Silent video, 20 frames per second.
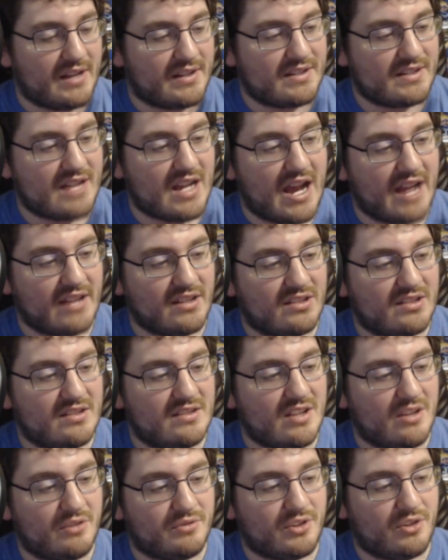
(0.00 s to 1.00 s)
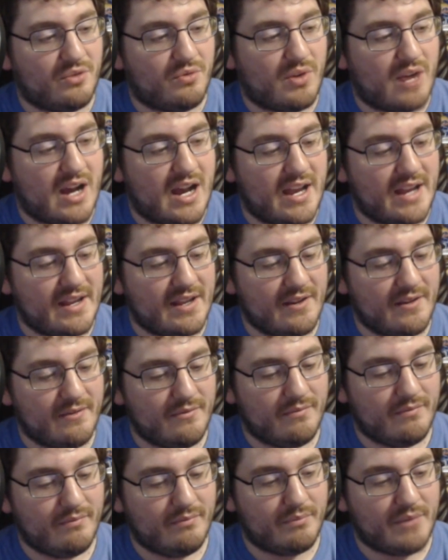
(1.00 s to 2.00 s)
I don't know why,
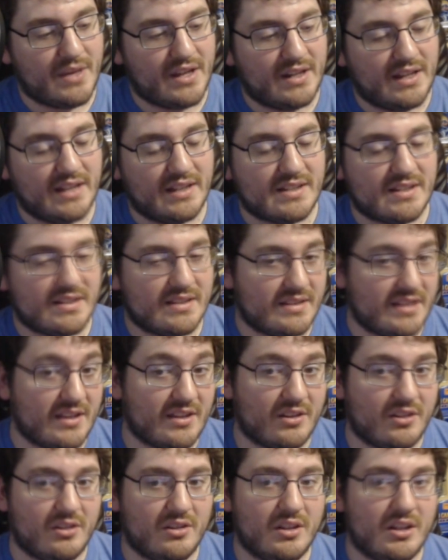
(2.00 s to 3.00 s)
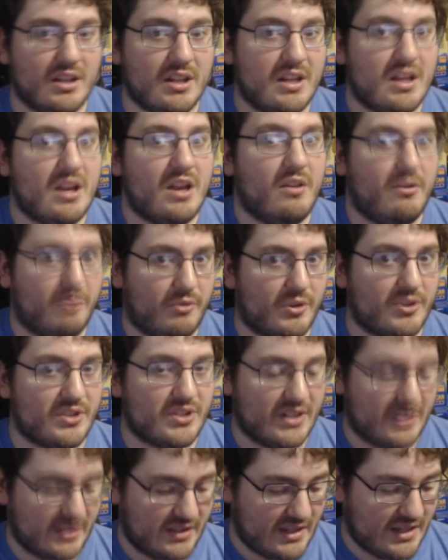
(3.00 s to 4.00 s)
but it still,
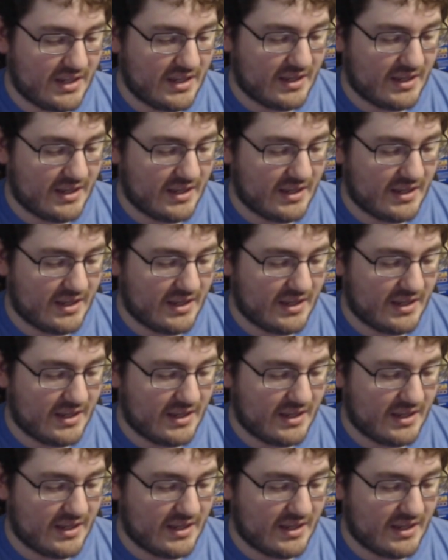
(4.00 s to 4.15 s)
fortunately,